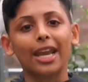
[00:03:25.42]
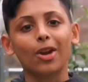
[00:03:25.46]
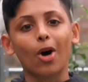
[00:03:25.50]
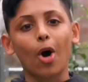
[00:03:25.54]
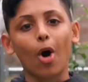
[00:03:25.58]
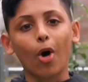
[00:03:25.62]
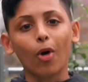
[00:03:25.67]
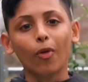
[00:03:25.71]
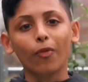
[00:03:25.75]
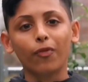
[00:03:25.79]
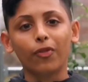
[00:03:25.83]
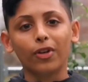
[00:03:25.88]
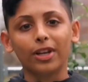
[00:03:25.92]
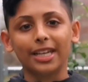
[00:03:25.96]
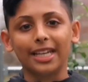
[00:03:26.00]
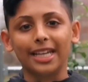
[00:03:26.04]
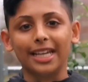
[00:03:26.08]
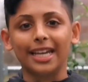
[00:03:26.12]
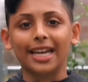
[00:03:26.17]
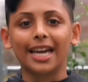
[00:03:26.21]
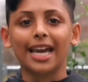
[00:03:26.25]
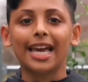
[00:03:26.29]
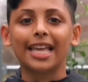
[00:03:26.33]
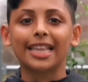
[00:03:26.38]
and
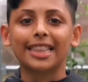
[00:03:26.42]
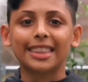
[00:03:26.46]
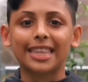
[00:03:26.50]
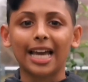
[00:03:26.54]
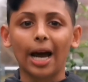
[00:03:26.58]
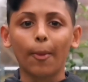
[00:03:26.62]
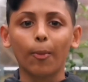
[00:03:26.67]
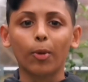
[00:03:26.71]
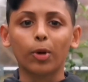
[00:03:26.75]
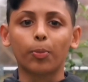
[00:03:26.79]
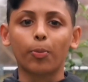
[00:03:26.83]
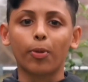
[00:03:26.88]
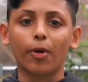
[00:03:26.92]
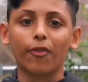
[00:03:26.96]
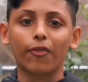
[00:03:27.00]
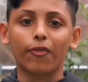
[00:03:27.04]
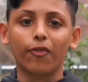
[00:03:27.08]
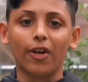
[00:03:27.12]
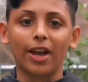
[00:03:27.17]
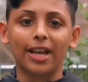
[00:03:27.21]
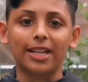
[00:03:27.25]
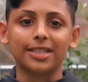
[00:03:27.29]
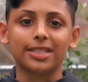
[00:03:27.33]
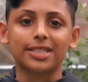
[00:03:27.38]
hopefully that would
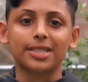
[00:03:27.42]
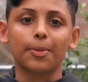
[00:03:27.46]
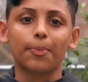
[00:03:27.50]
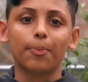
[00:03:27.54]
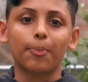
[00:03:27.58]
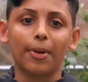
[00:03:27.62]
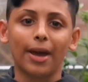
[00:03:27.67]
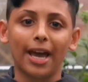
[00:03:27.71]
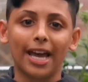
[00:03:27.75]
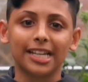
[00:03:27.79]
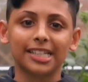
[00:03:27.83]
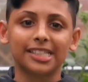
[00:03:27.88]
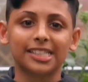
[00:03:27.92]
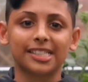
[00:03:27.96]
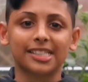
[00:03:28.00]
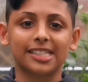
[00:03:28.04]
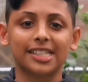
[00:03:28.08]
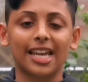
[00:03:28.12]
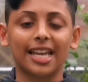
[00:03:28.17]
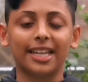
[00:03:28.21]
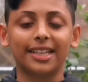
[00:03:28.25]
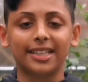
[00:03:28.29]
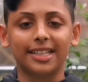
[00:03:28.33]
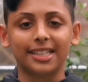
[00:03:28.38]
prevent
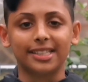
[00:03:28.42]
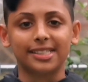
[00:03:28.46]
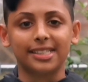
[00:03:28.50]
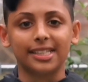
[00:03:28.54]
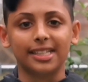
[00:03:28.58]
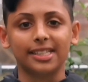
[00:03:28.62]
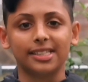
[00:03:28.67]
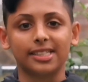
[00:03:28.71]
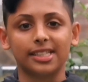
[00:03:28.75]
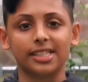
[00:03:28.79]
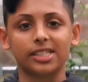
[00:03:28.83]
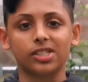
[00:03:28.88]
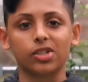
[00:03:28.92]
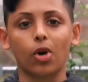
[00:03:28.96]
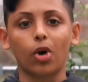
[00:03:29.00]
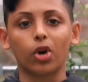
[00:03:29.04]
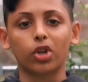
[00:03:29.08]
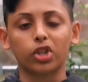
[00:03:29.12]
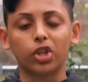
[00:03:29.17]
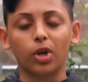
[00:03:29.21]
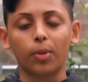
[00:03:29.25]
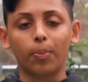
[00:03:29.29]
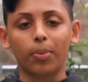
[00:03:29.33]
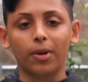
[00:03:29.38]
pests and diseases
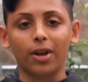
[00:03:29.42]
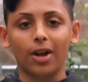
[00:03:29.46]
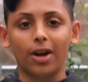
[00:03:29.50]
on your